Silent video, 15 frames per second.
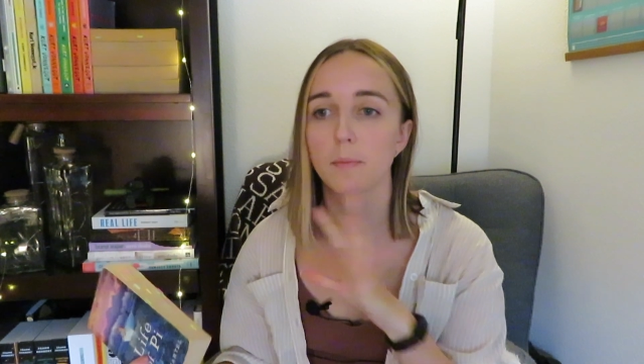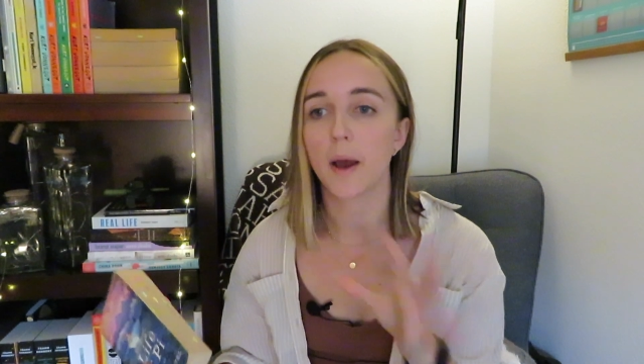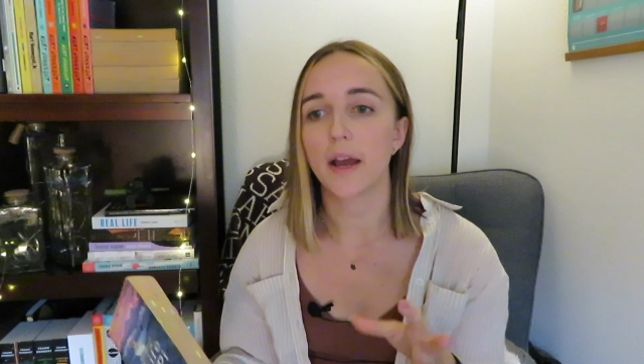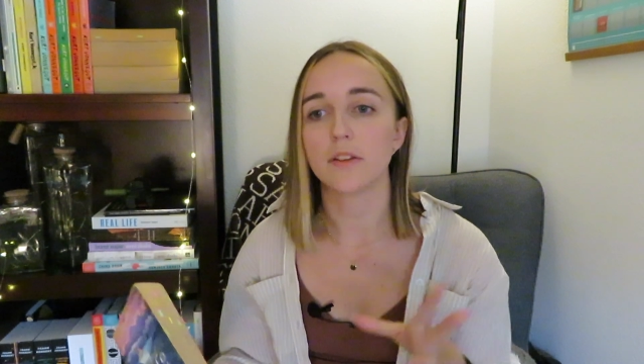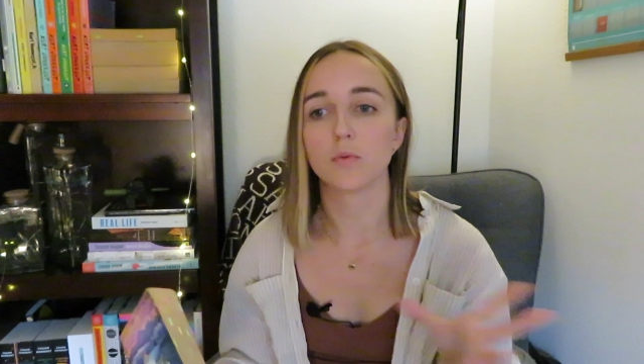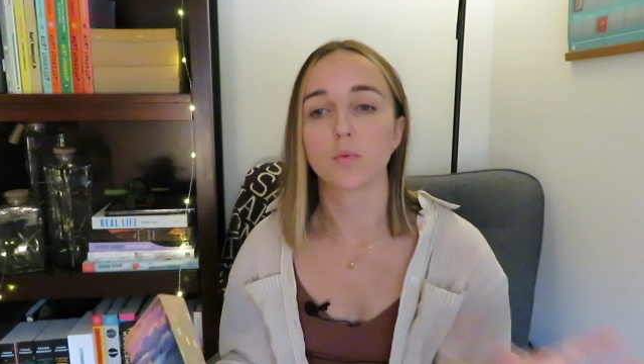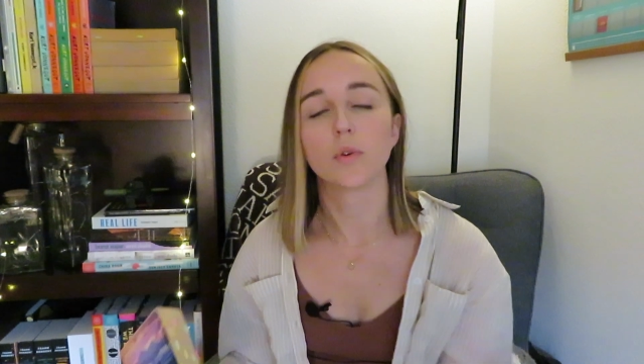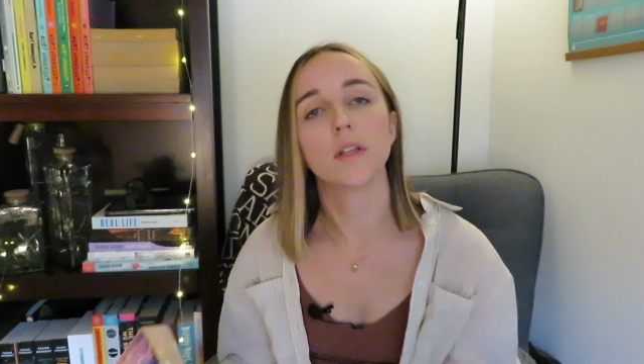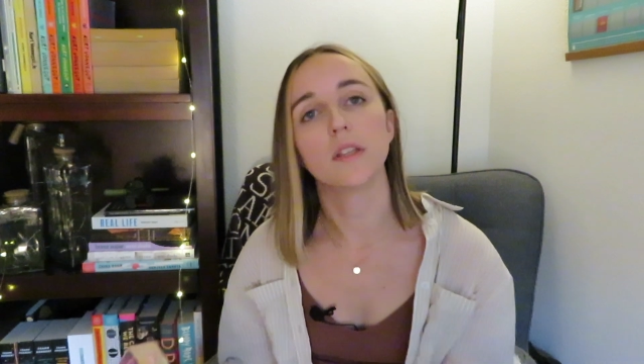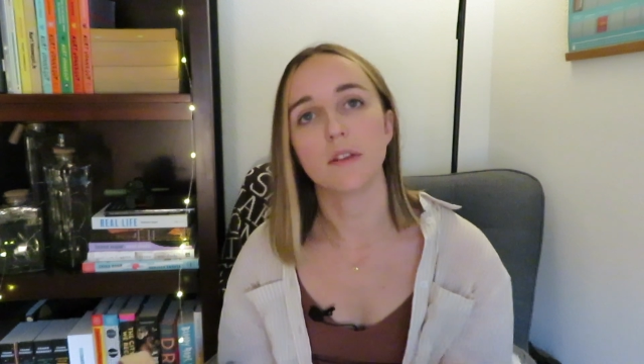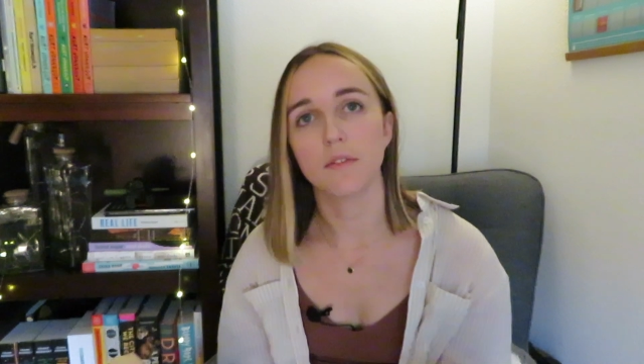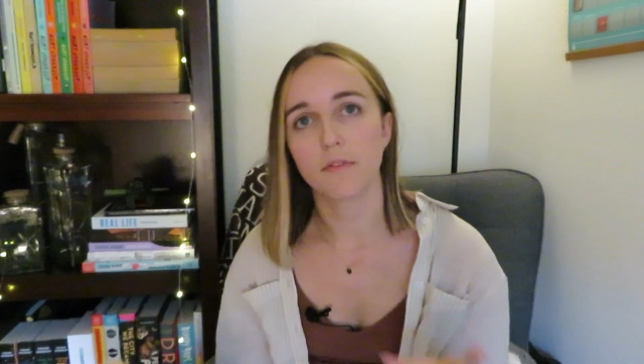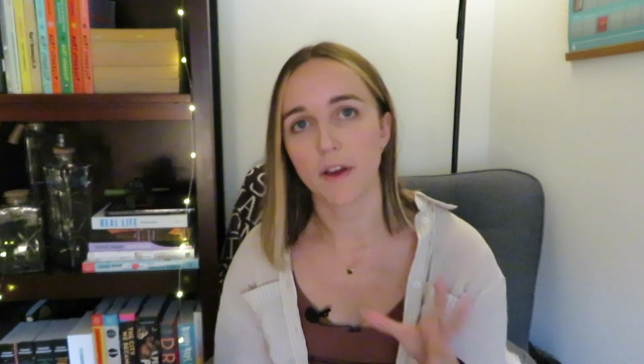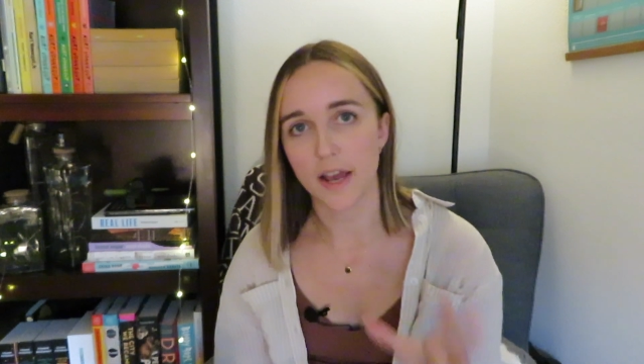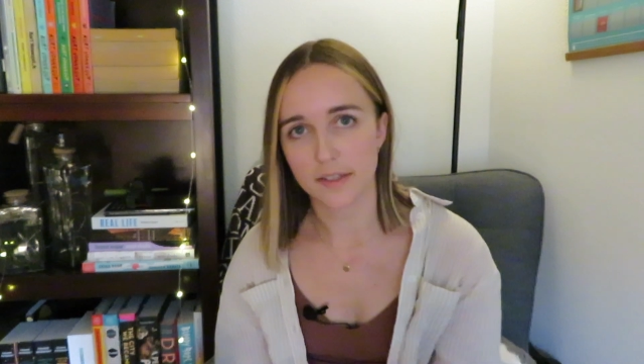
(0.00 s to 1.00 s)
Pi's
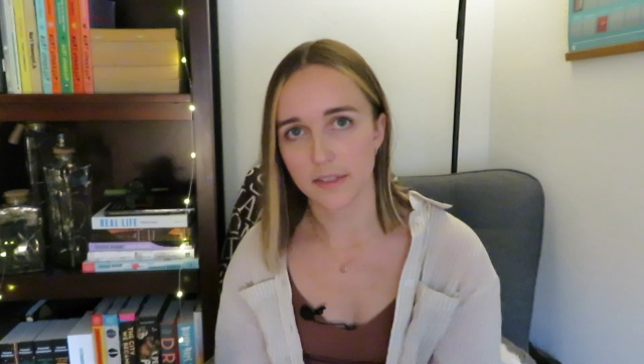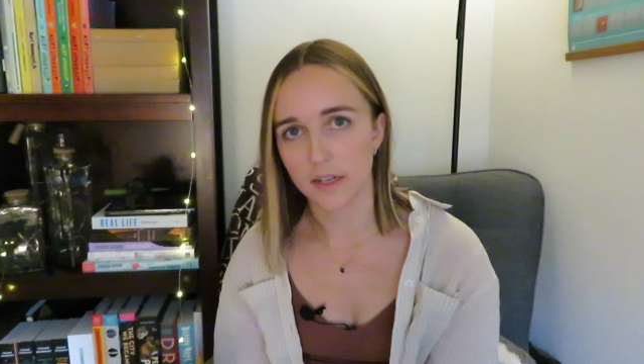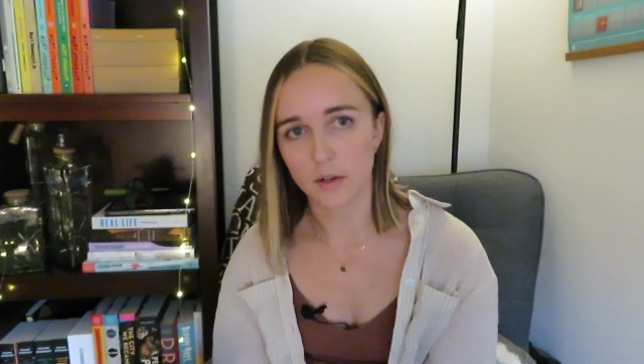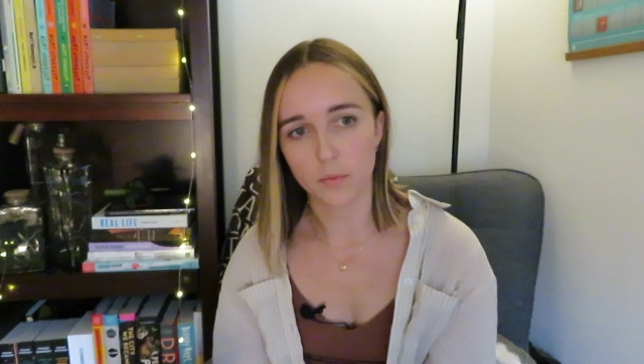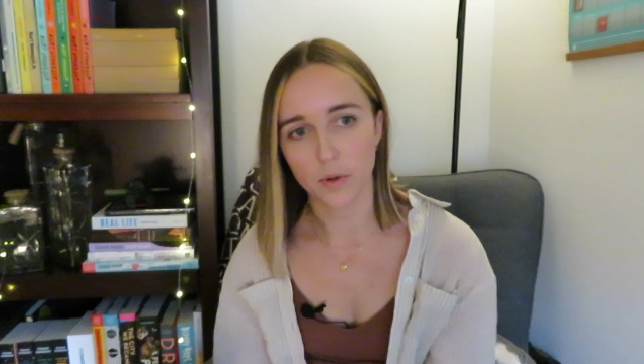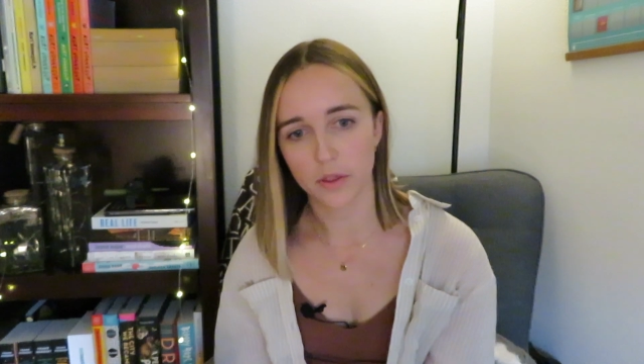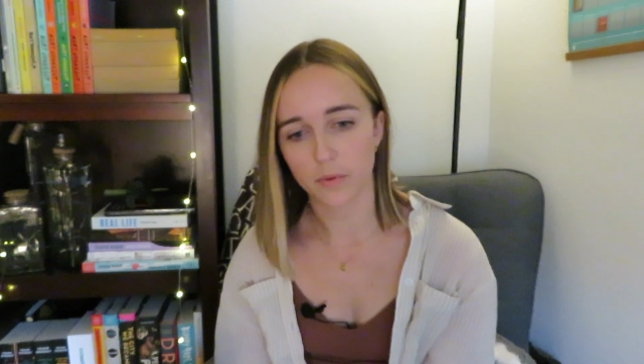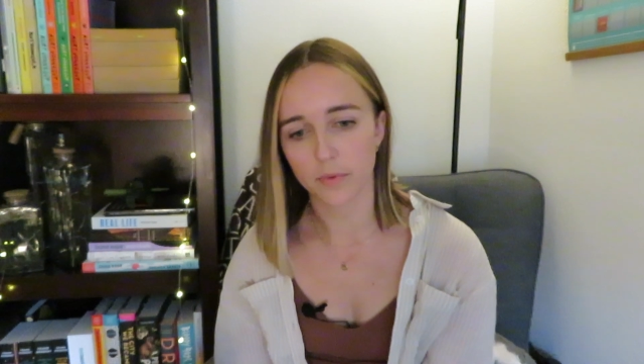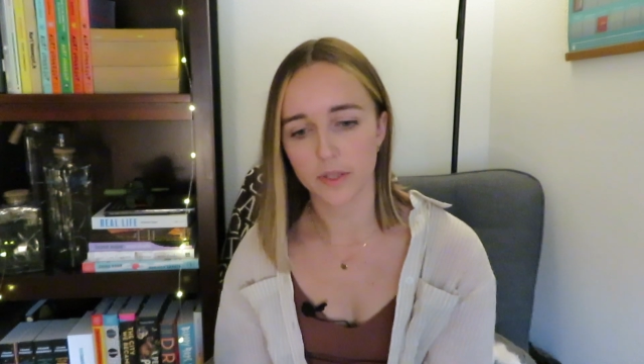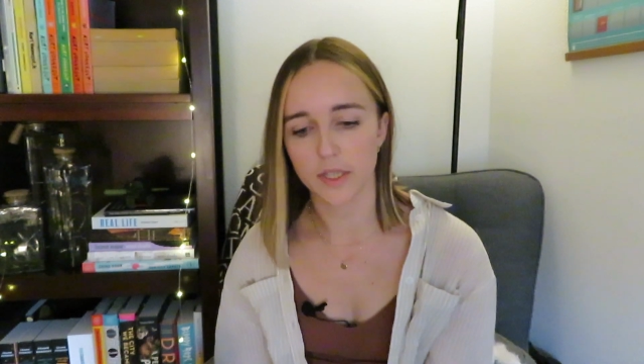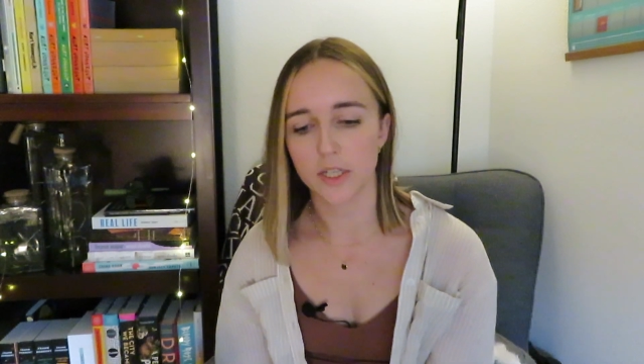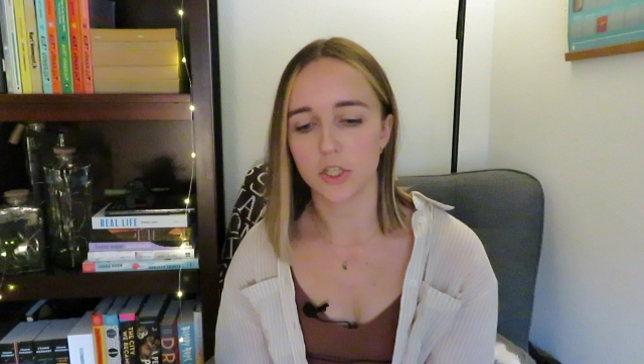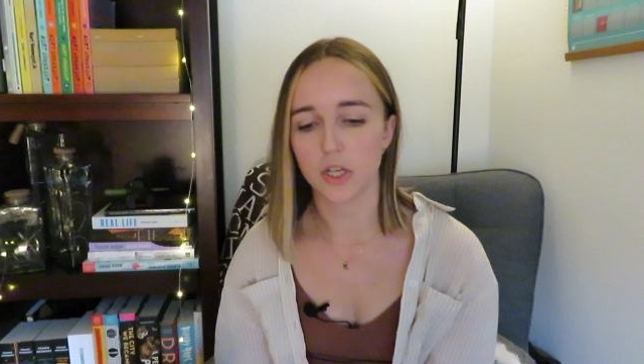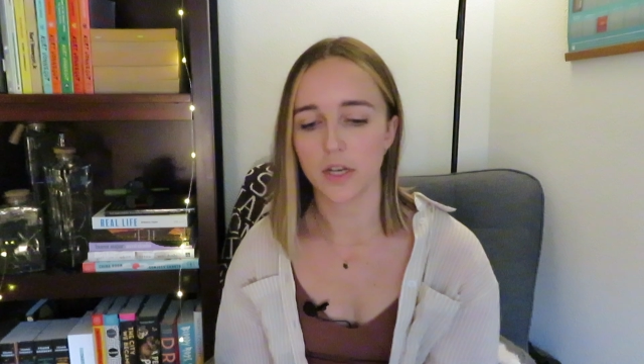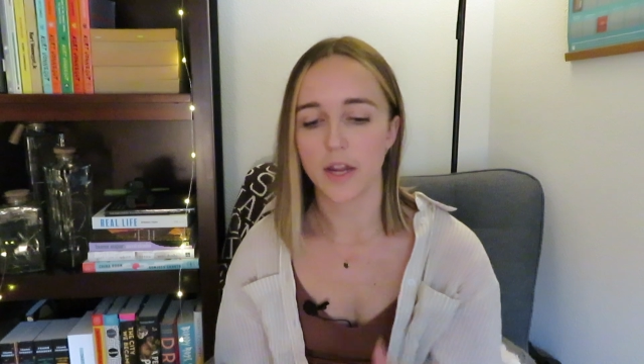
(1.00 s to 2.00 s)
really fascinated with
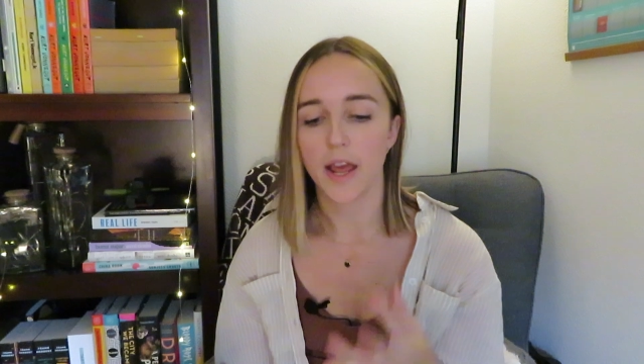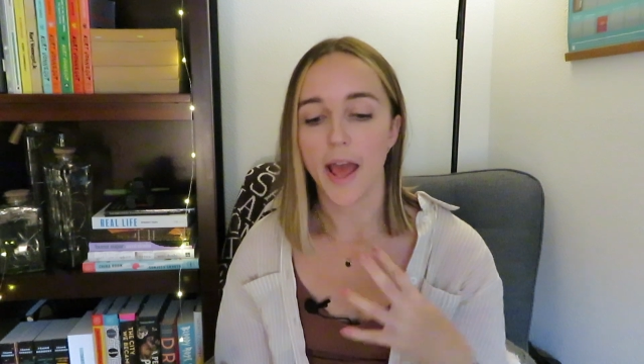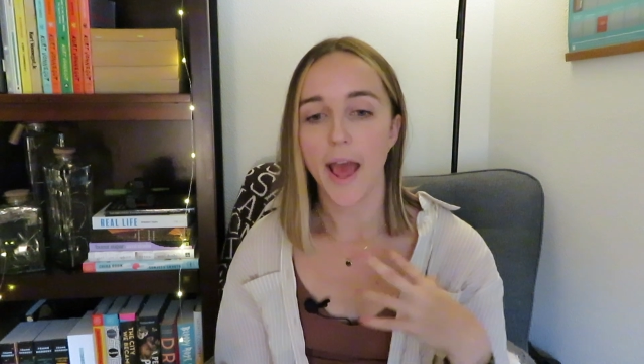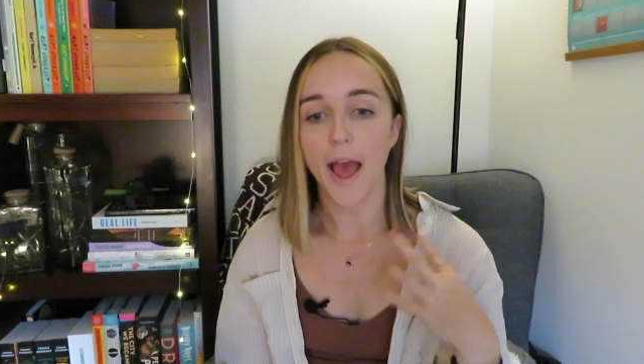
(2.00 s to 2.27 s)
religion,